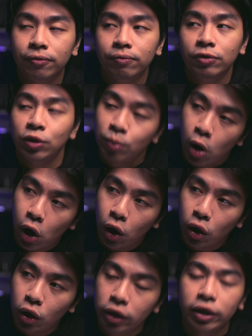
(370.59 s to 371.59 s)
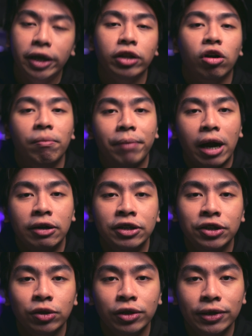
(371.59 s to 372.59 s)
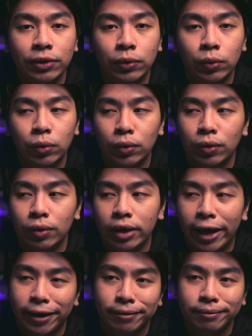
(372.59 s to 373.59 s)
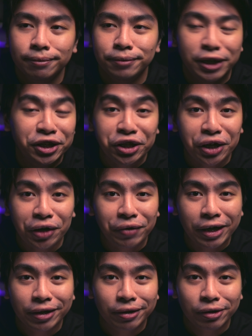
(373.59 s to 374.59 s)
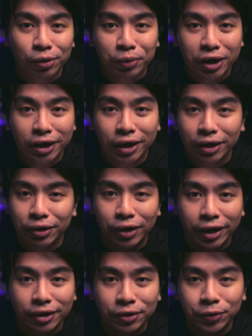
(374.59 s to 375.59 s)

small in comparison to like the engineering community, right?